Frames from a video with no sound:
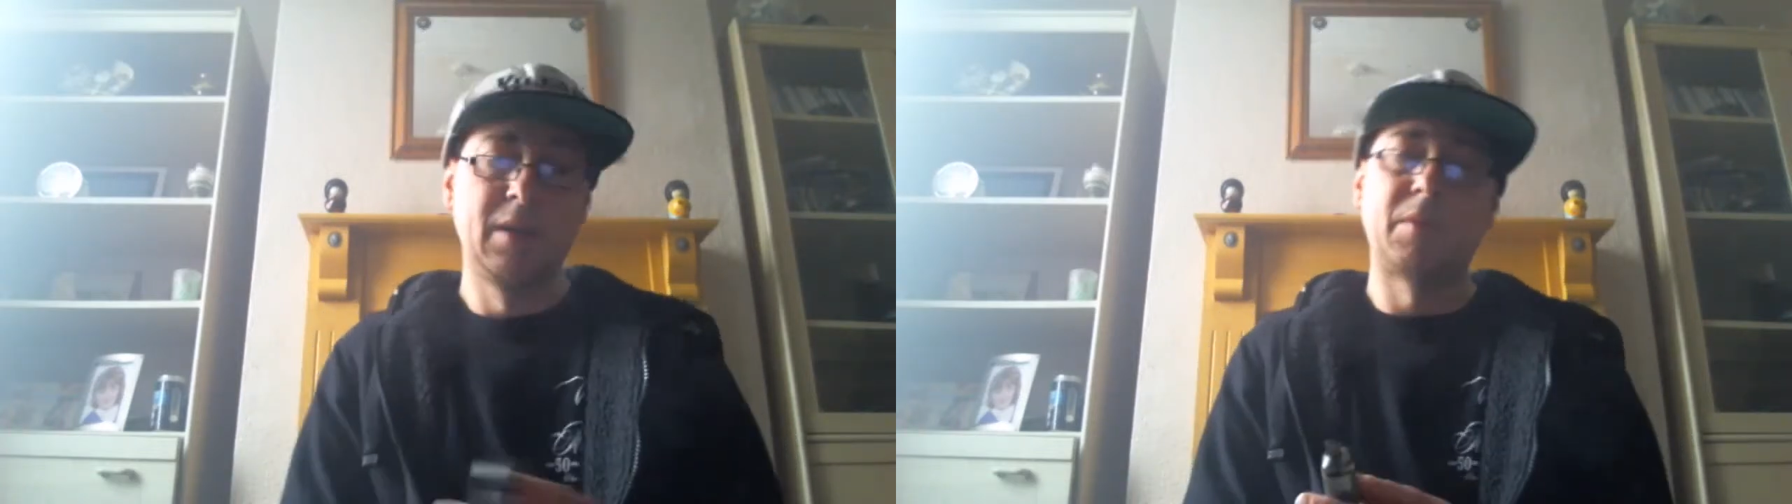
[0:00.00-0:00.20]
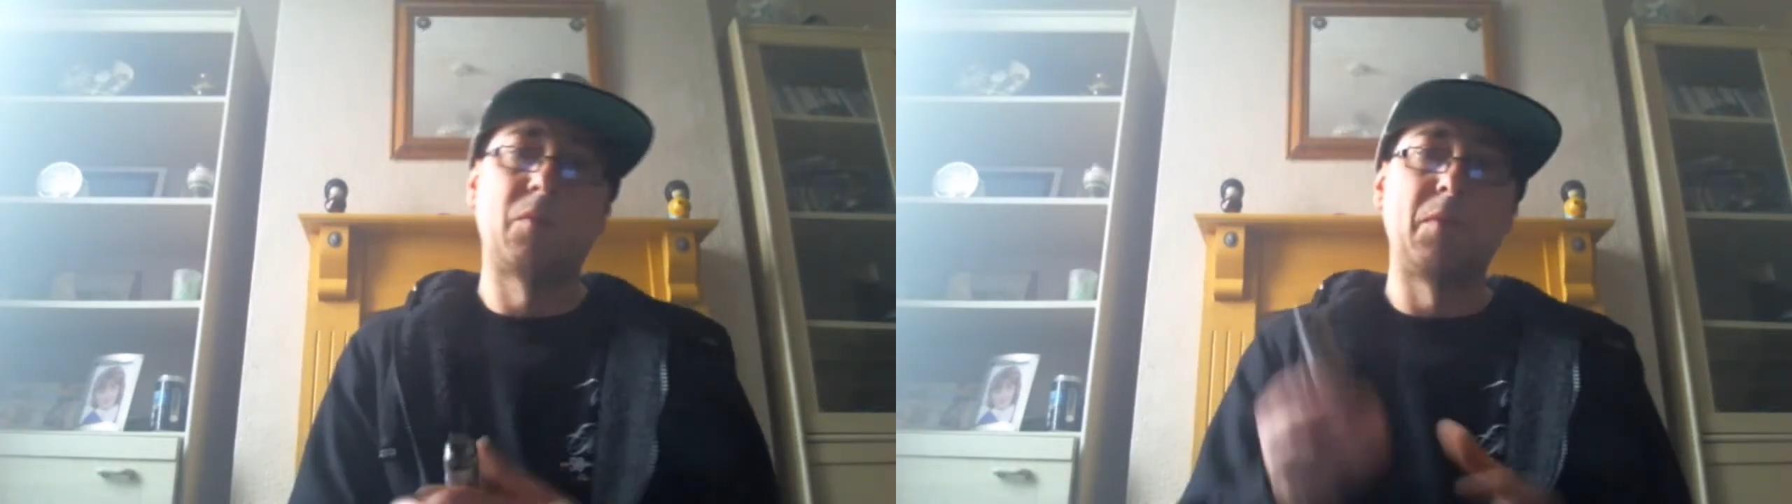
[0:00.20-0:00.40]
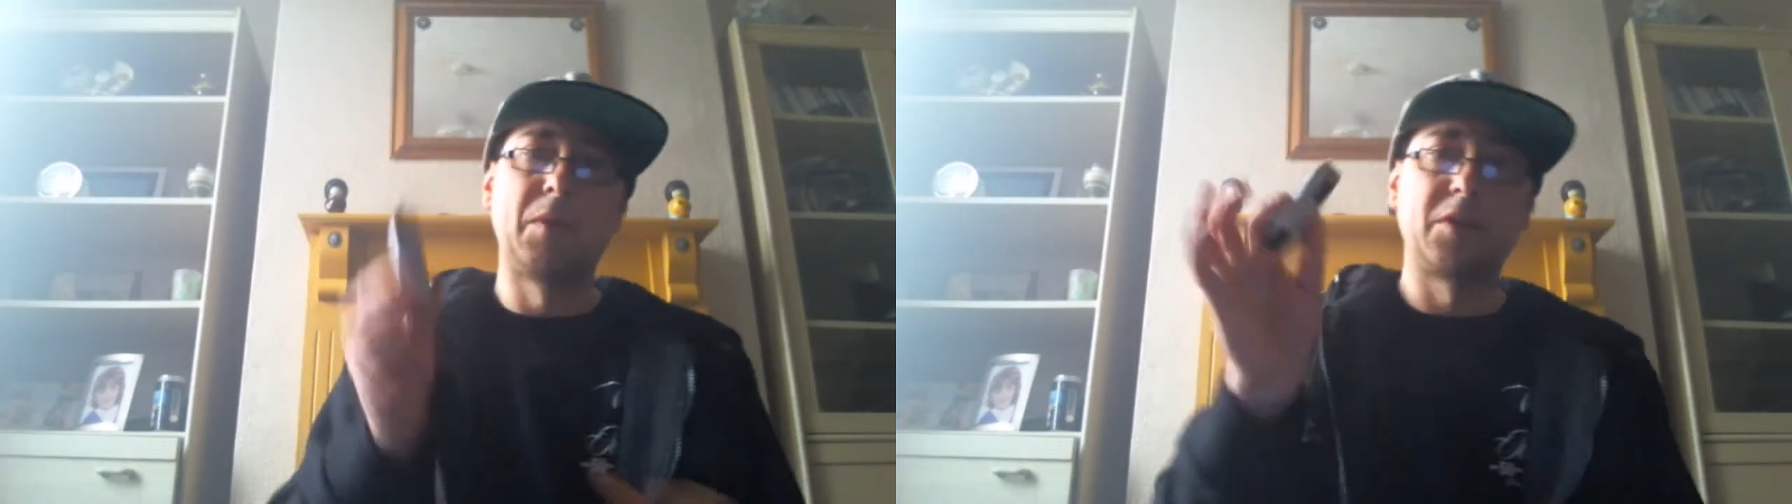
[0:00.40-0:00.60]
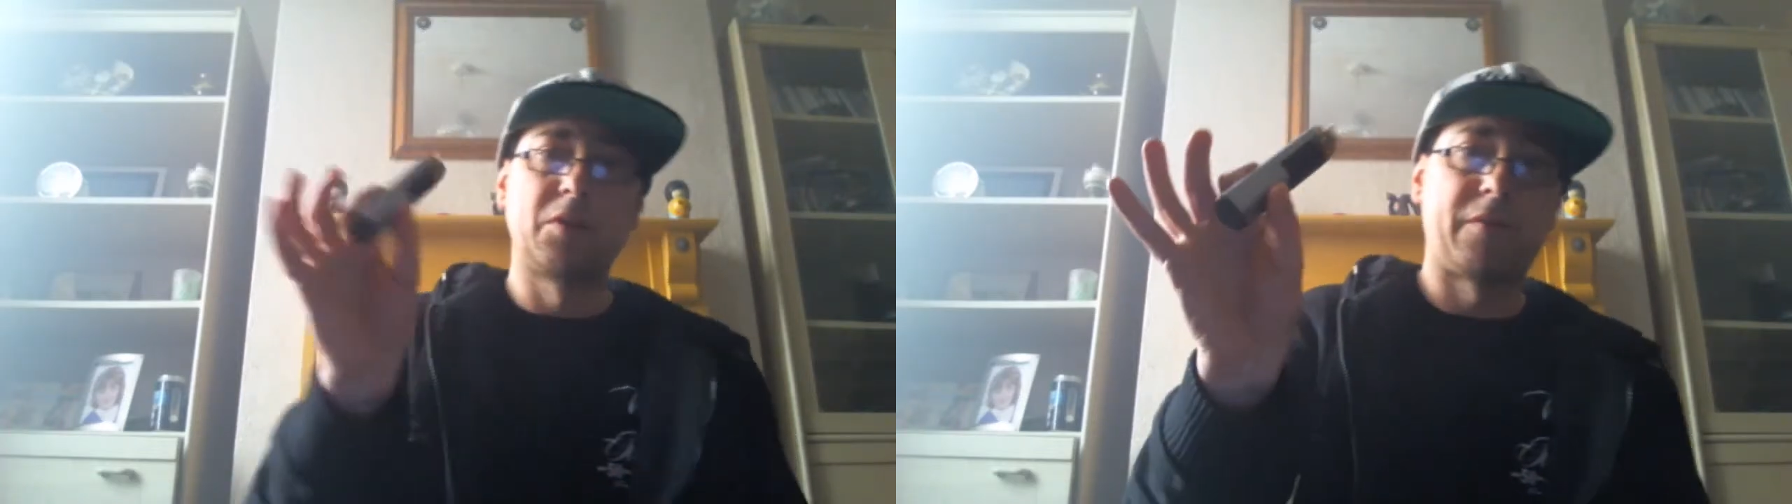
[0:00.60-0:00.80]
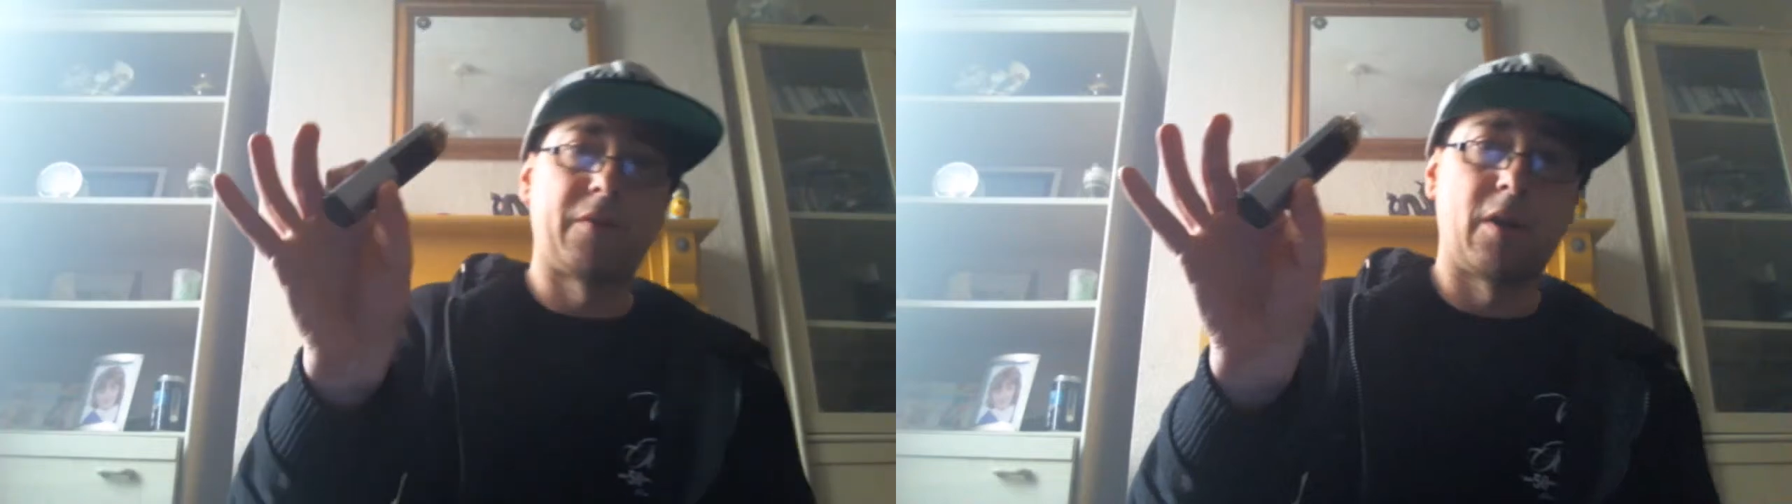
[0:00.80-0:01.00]
But when we
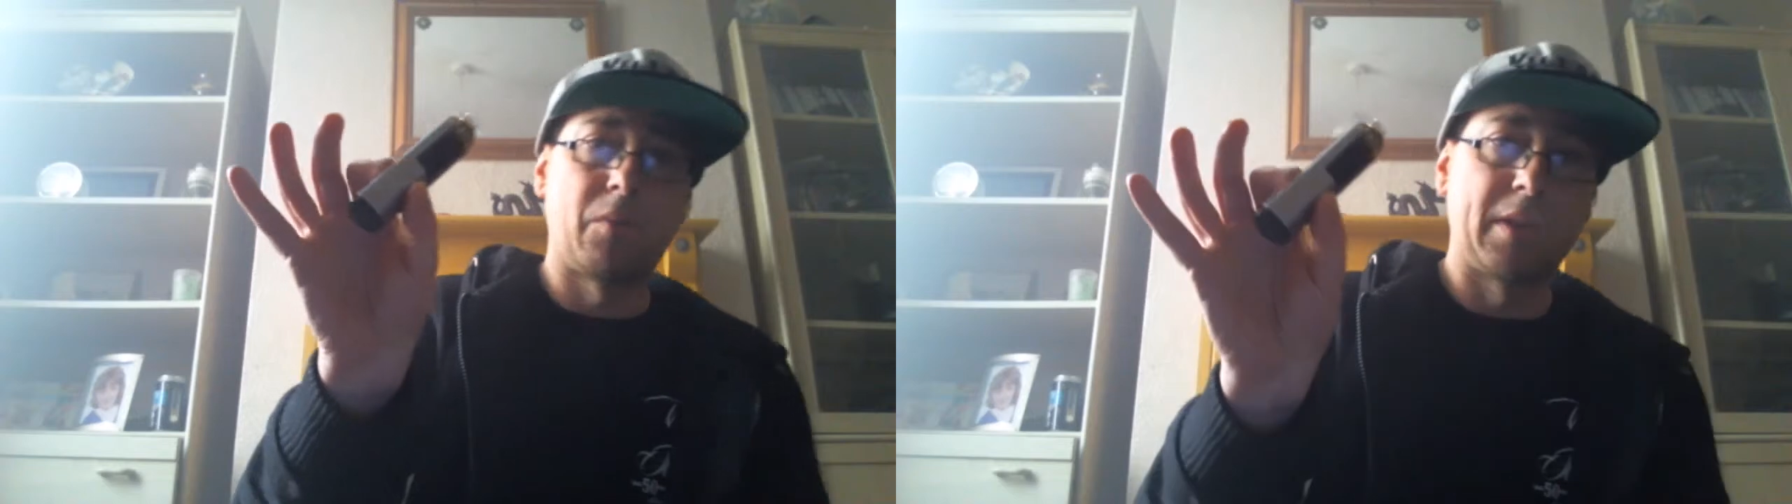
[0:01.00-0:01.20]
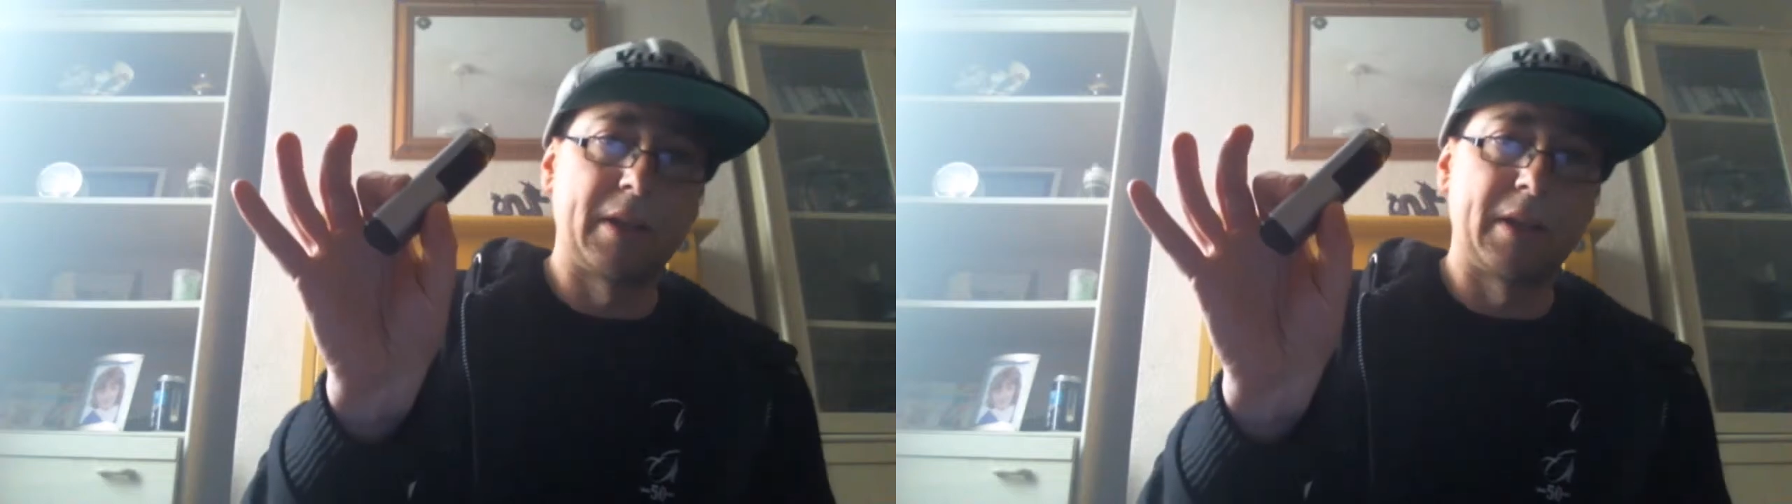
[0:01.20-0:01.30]
do it via one